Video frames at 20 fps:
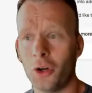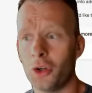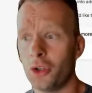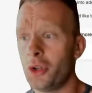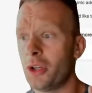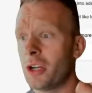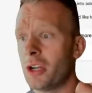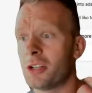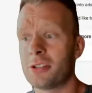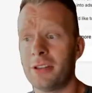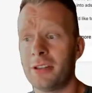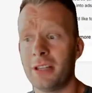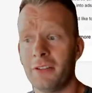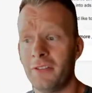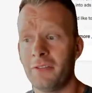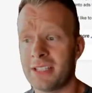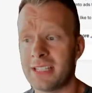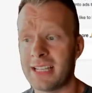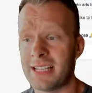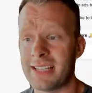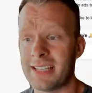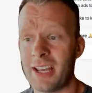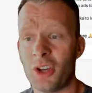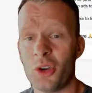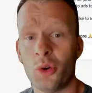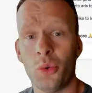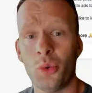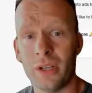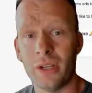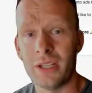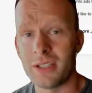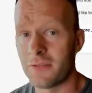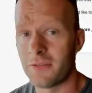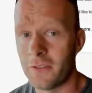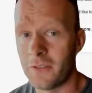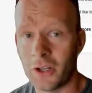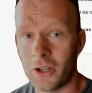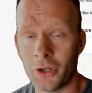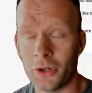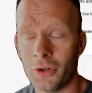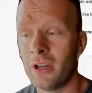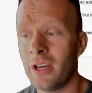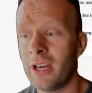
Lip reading: You can also think of this as a quiz funnel.